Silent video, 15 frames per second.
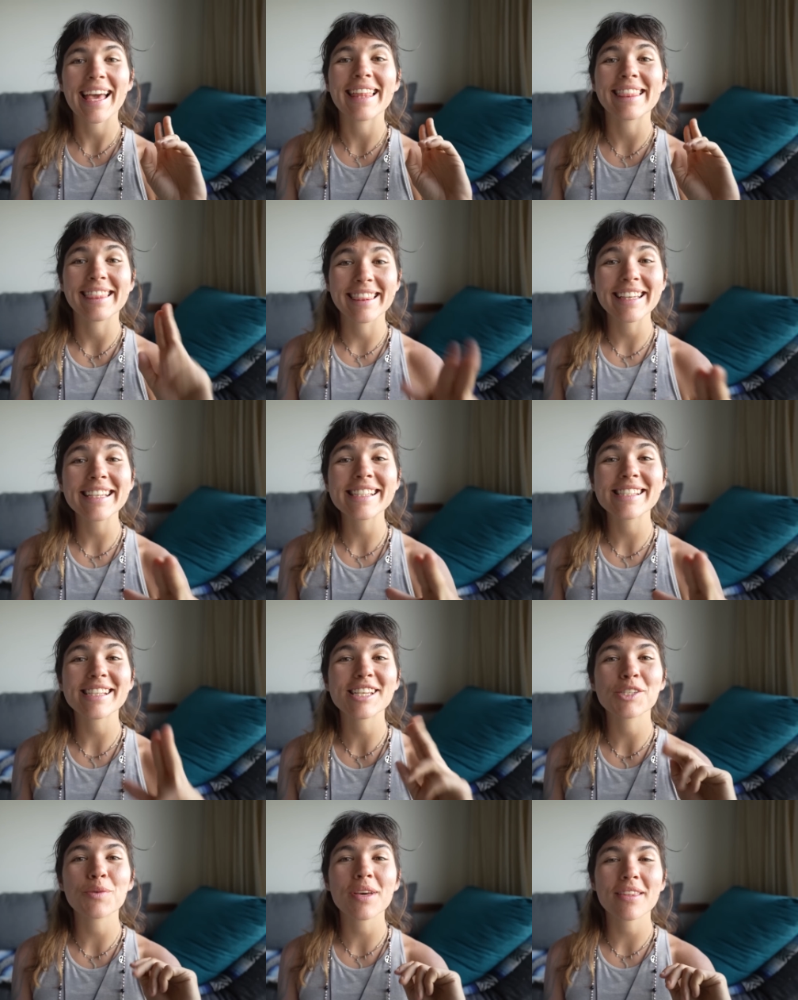And this
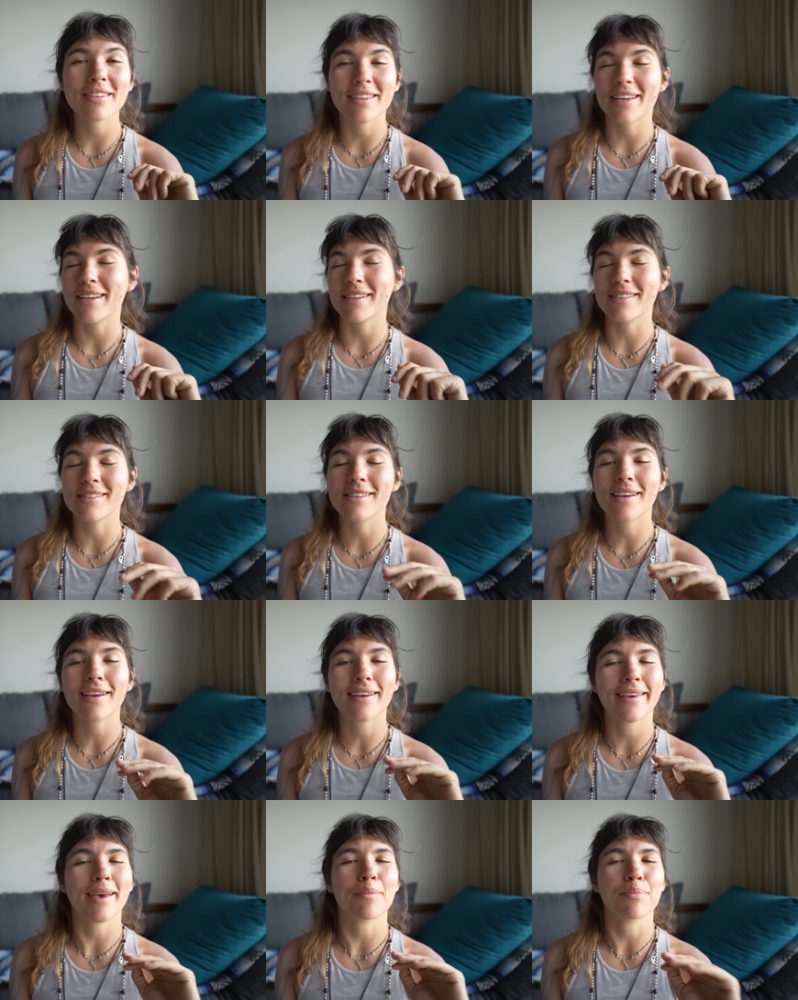is where things
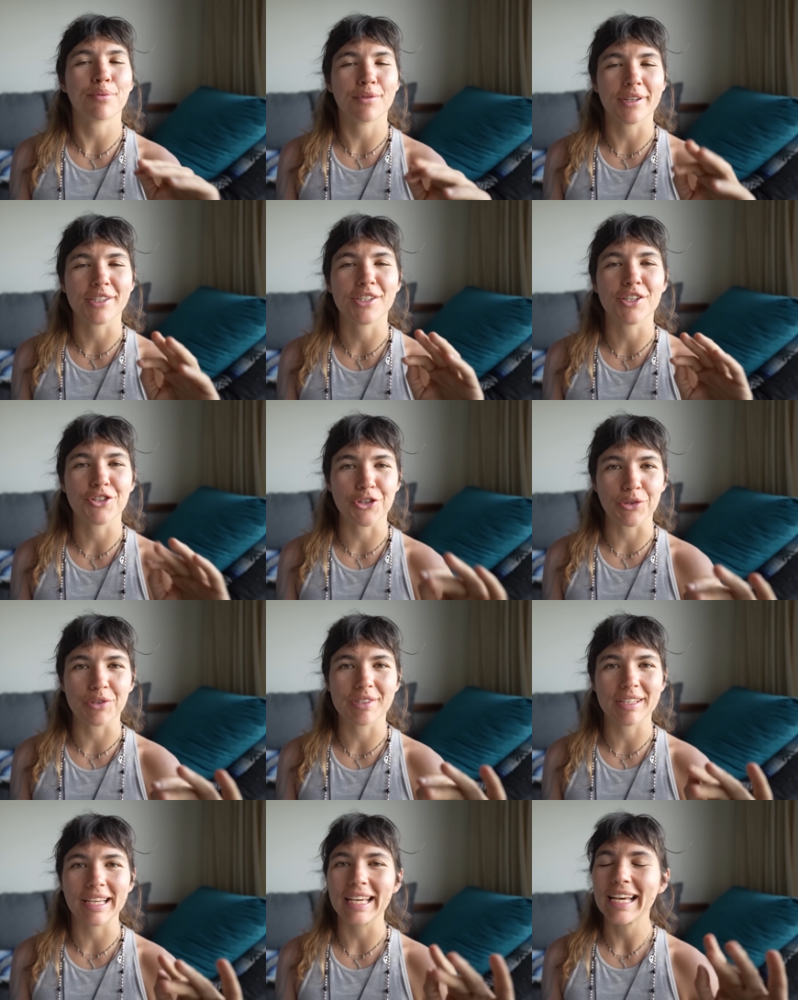get pretty
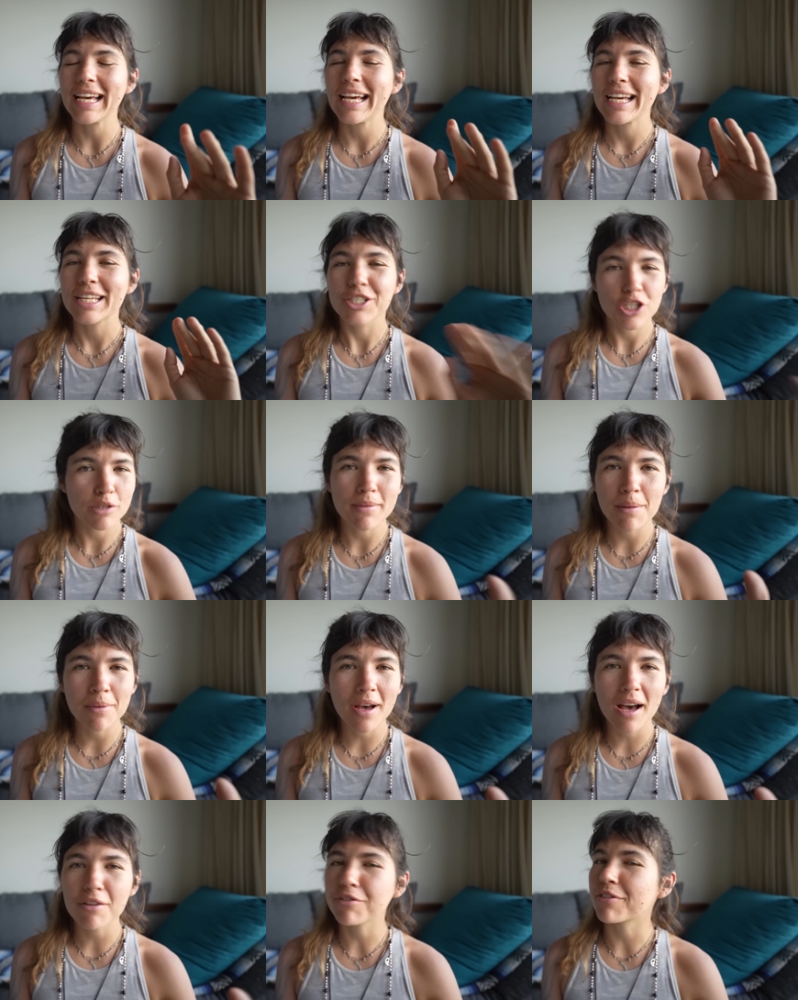juicy. Do you remember our